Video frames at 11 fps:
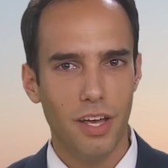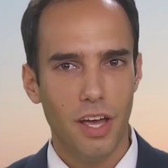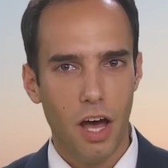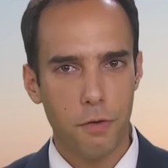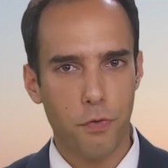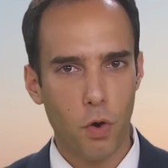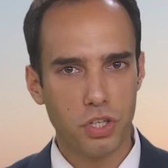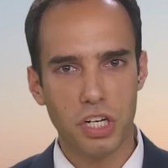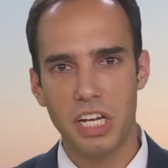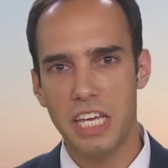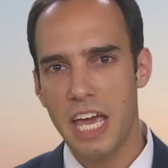
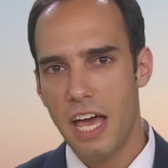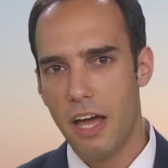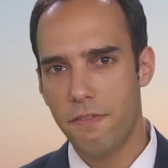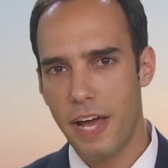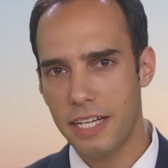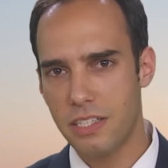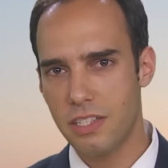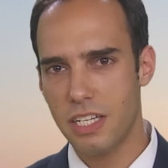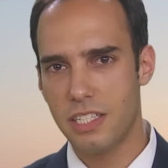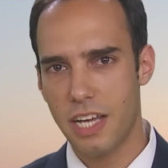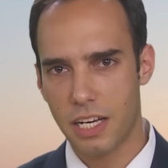Unfortunately, advances
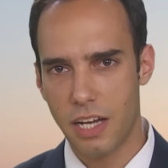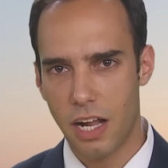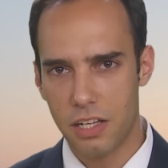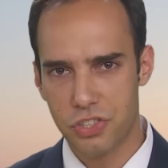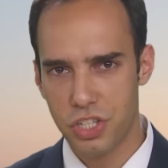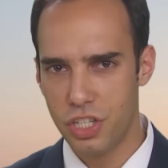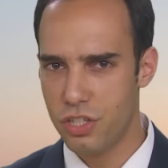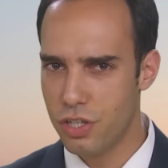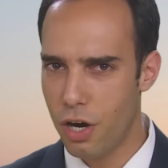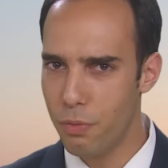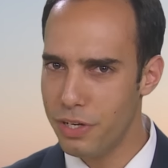in technology
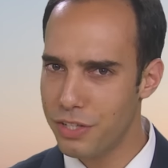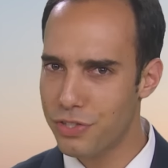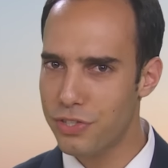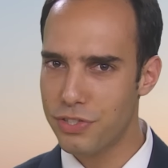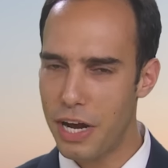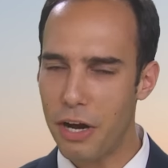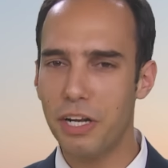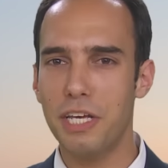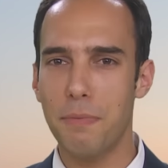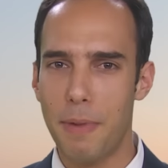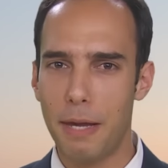don't
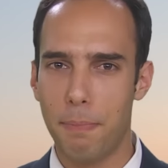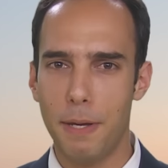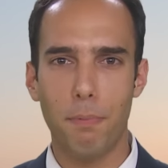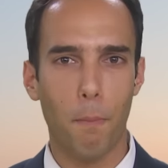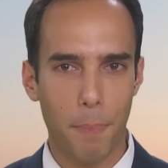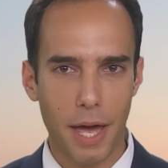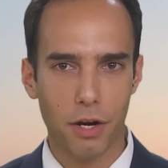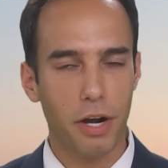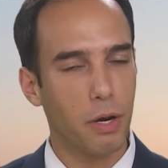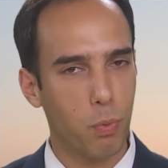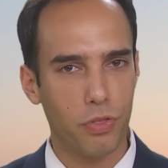necessarily make people better
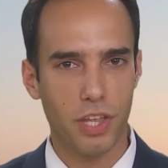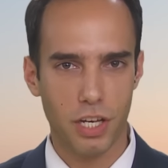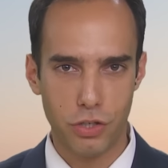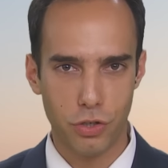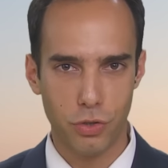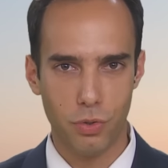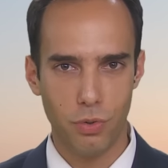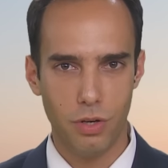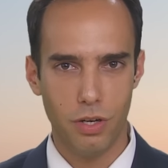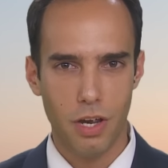at what they do.